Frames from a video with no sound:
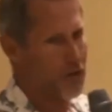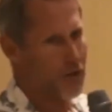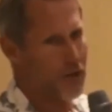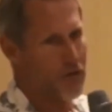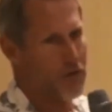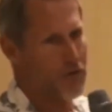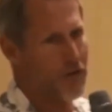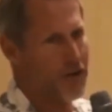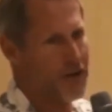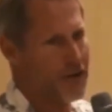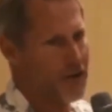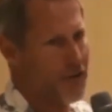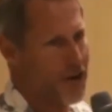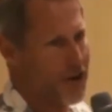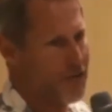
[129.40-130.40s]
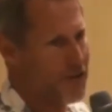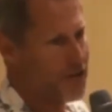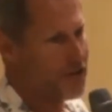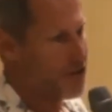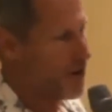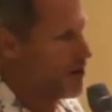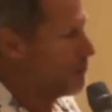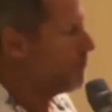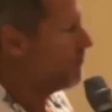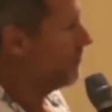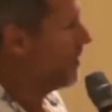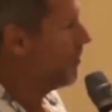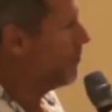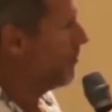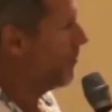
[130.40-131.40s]
and the riverine craft in China were
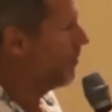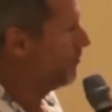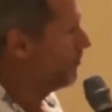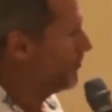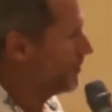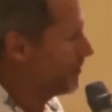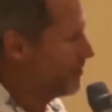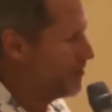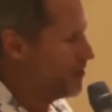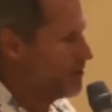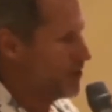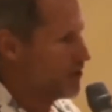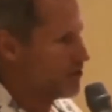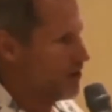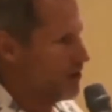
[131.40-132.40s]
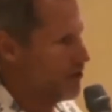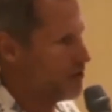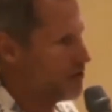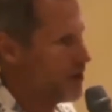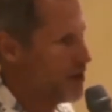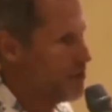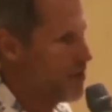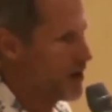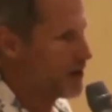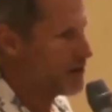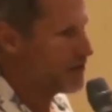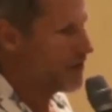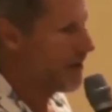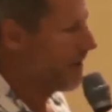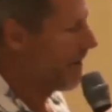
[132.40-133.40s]
flat-bottom to get over the shallow sandbanks.